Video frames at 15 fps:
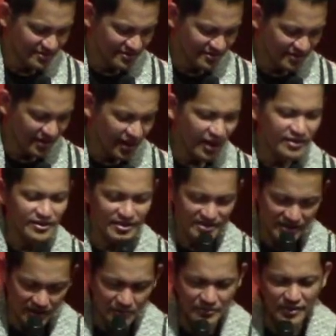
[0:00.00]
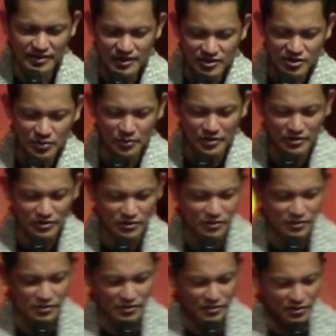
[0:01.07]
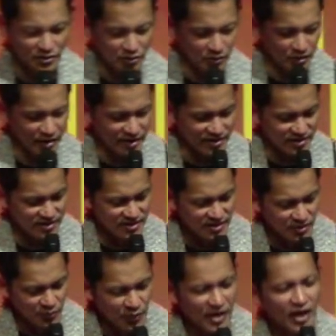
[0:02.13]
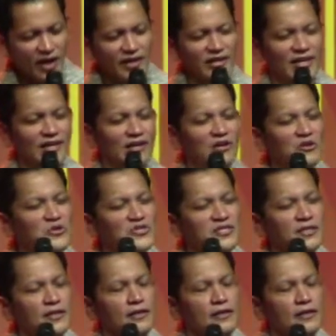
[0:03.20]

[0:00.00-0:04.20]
And the same thing that you will do to us. We are not losing